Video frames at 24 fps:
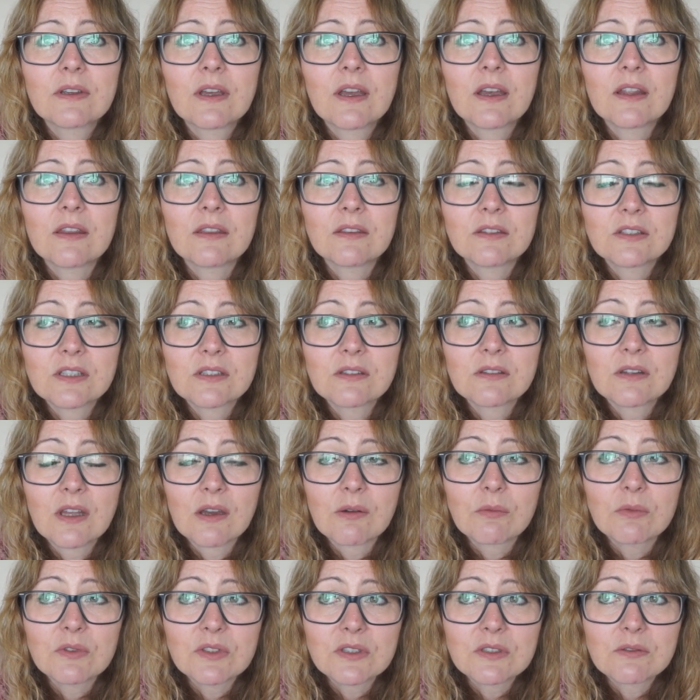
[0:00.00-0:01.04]
And
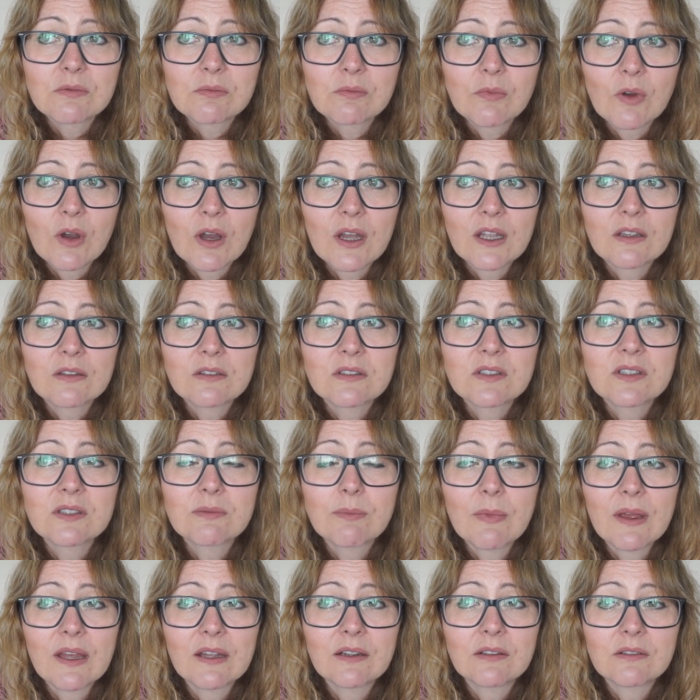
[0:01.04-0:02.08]
that was what I could
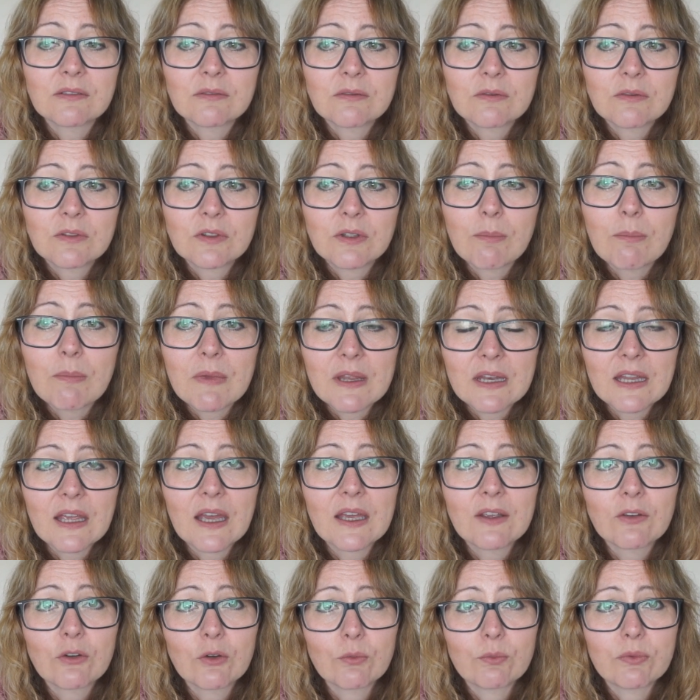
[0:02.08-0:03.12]
smell the minute
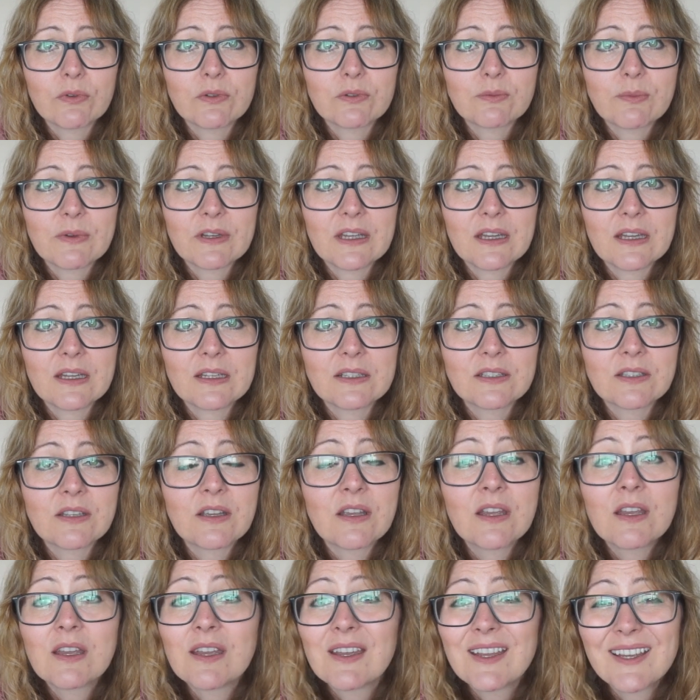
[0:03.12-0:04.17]
I opened my eyes.
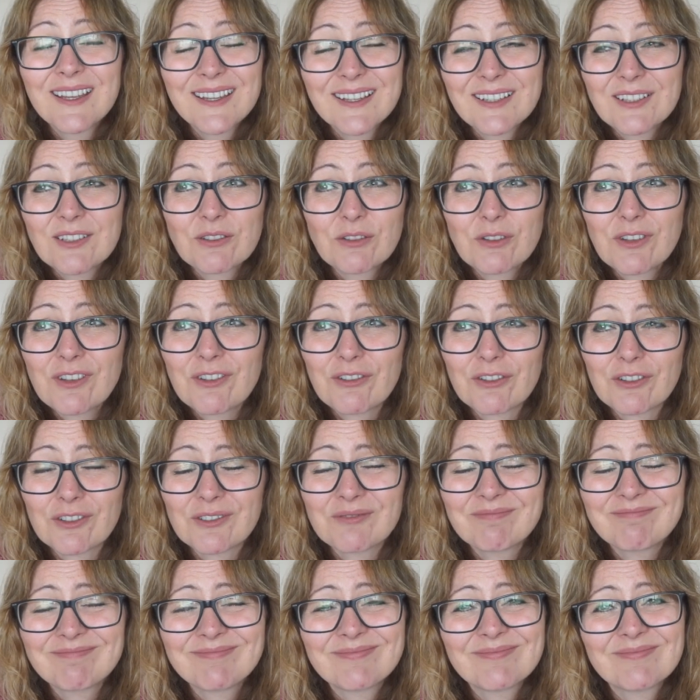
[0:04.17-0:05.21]
So, you know,